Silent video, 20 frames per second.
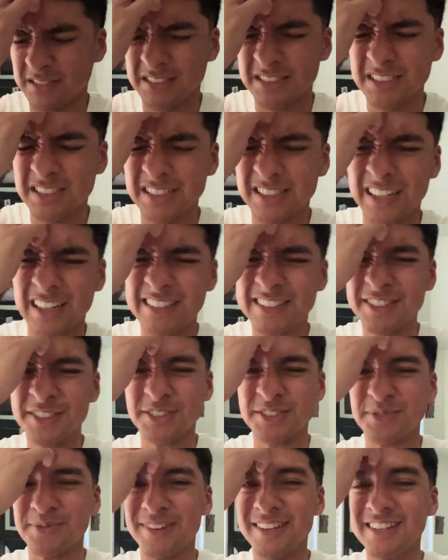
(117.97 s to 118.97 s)
Oh, I still
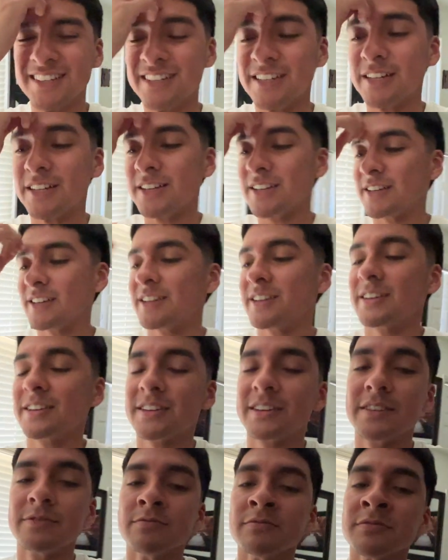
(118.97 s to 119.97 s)
smell it.
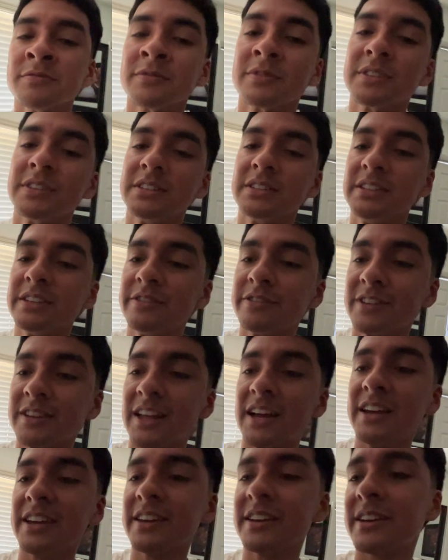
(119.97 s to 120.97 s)
Leave a
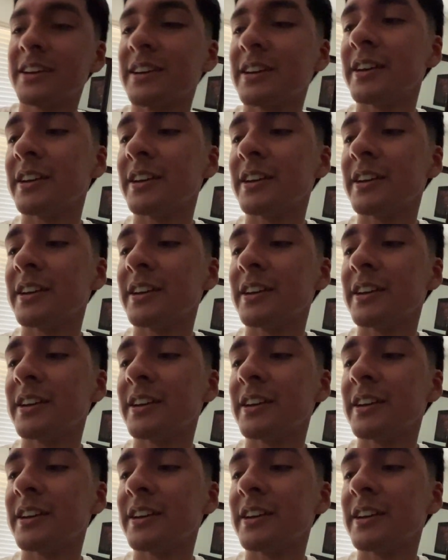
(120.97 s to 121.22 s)
like,